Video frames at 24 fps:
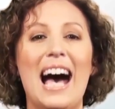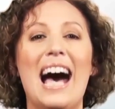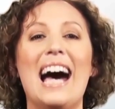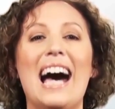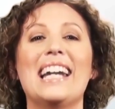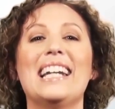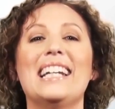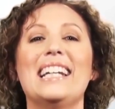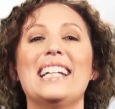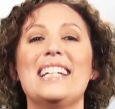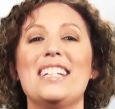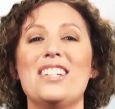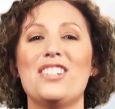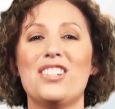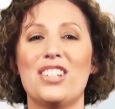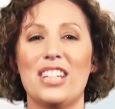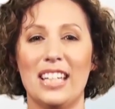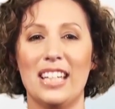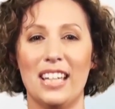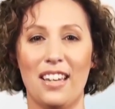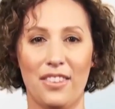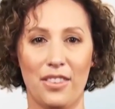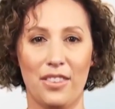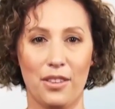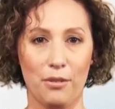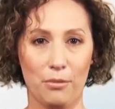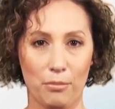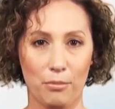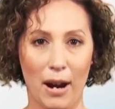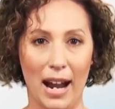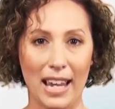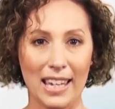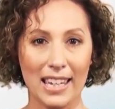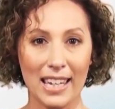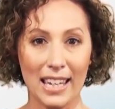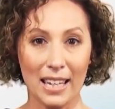unleashing the
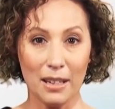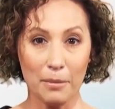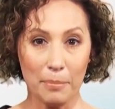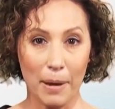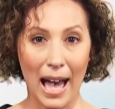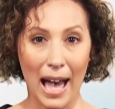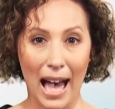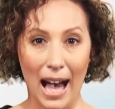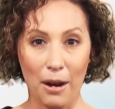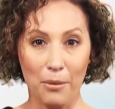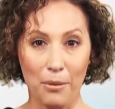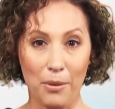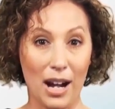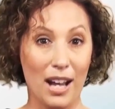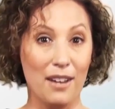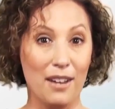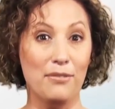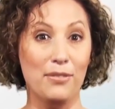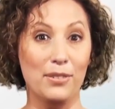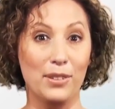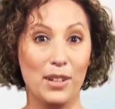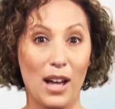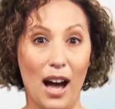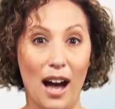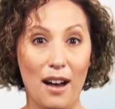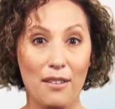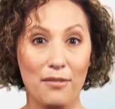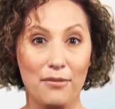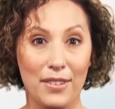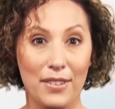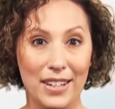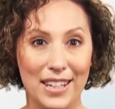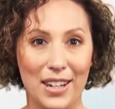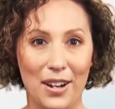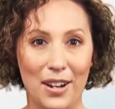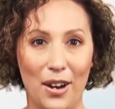ranking power of live
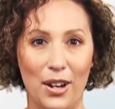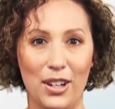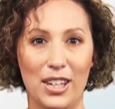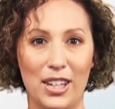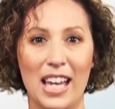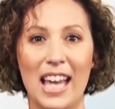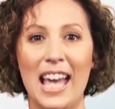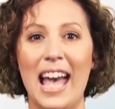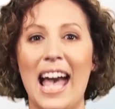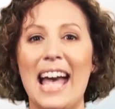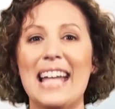video,